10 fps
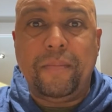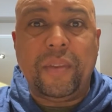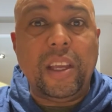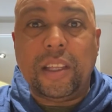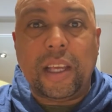
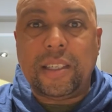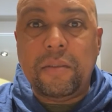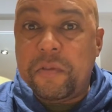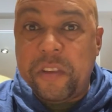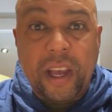They
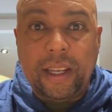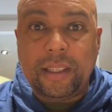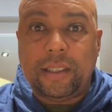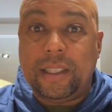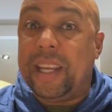seem
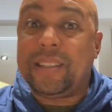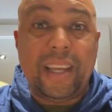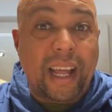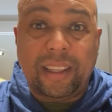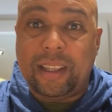fearless. There's
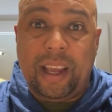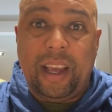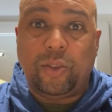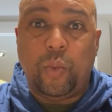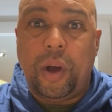the other
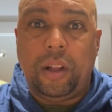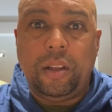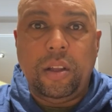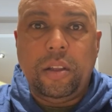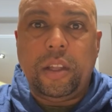thing as well.
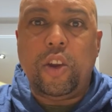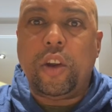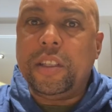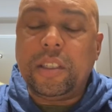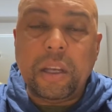They're
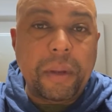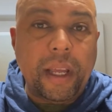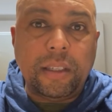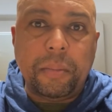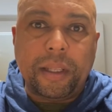not
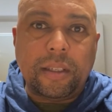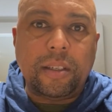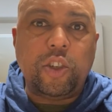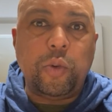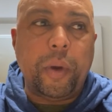intimidated by the
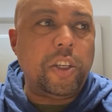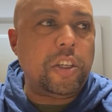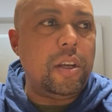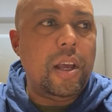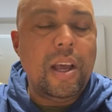
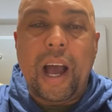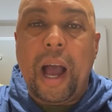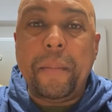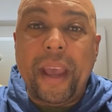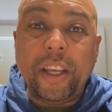situation.
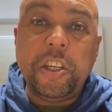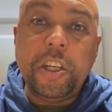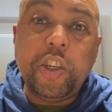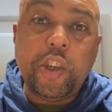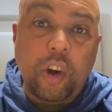I'm
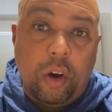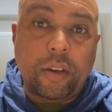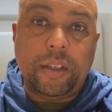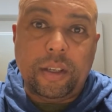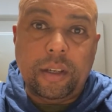actually
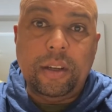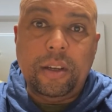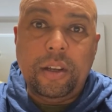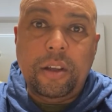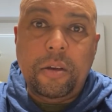shocked
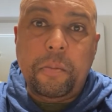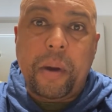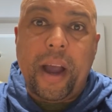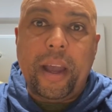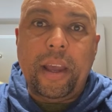
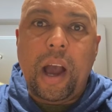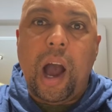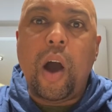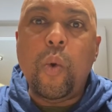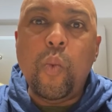by
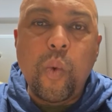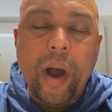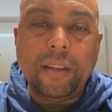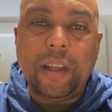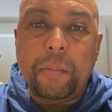how
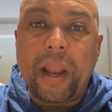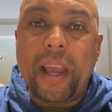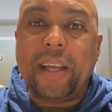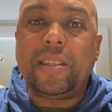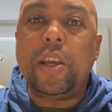well they
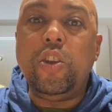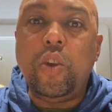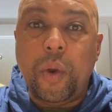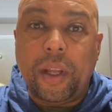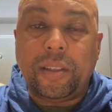play as a
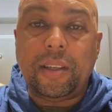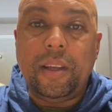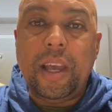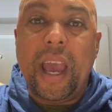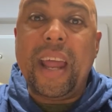unit.
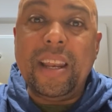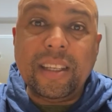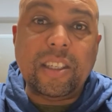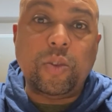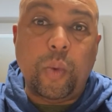And
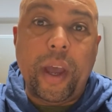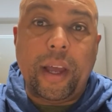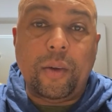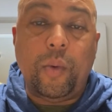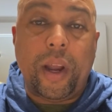this is
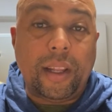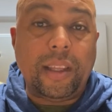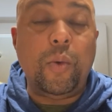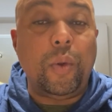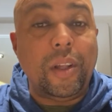what I
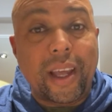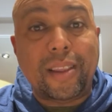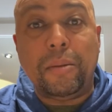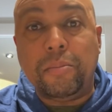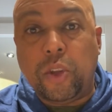think will
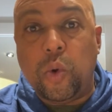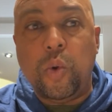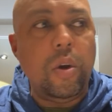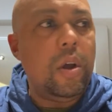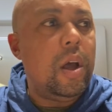get them
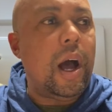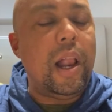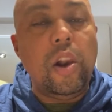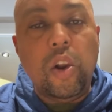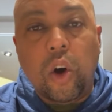through
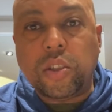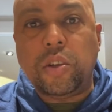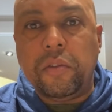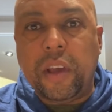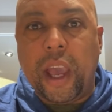a
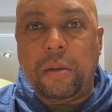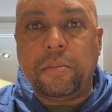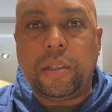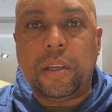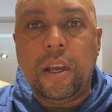lot of
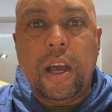games.